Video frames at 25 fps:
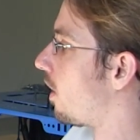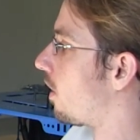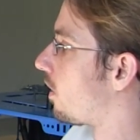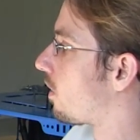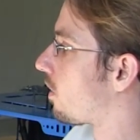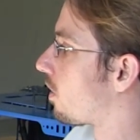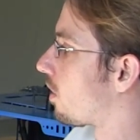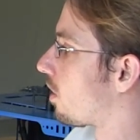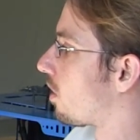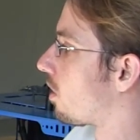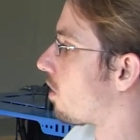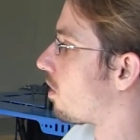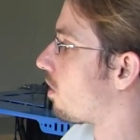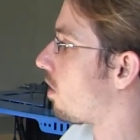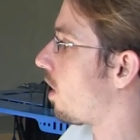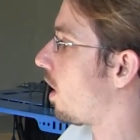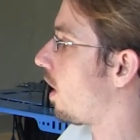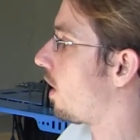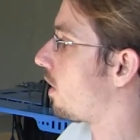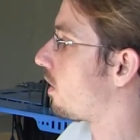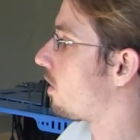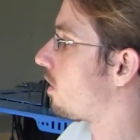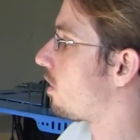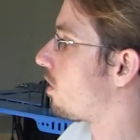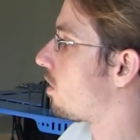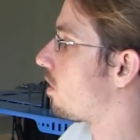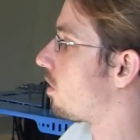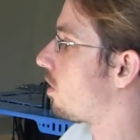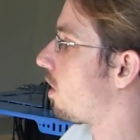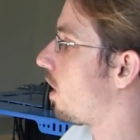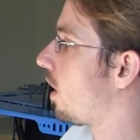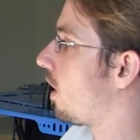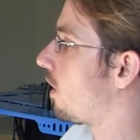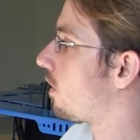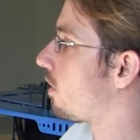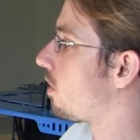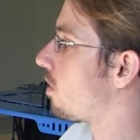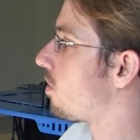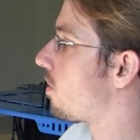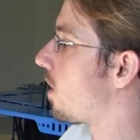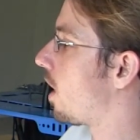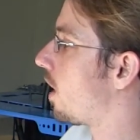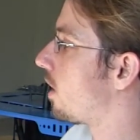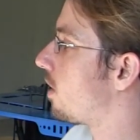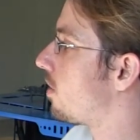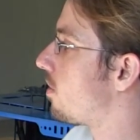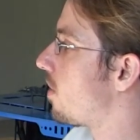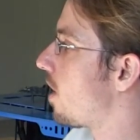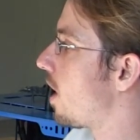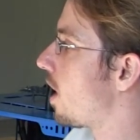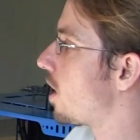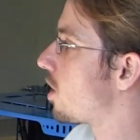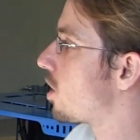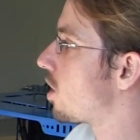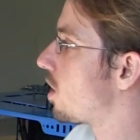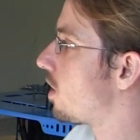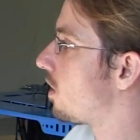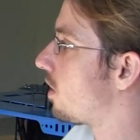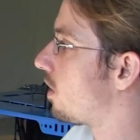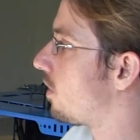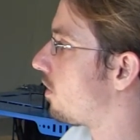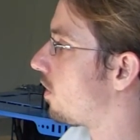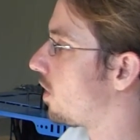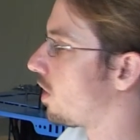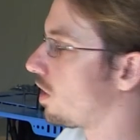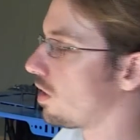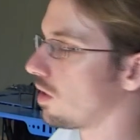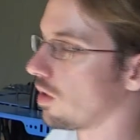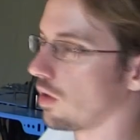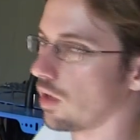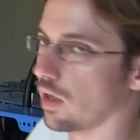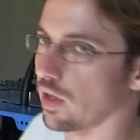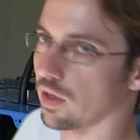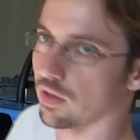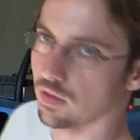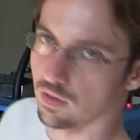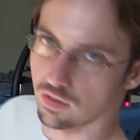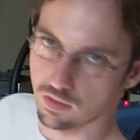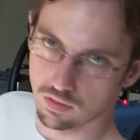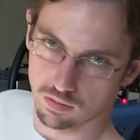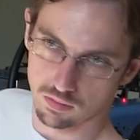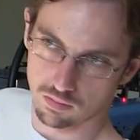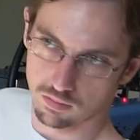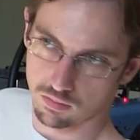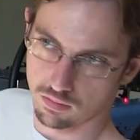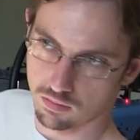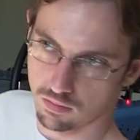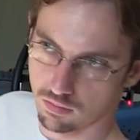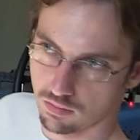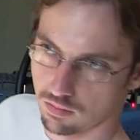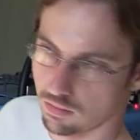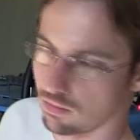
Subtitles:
So as you might imagine, the video is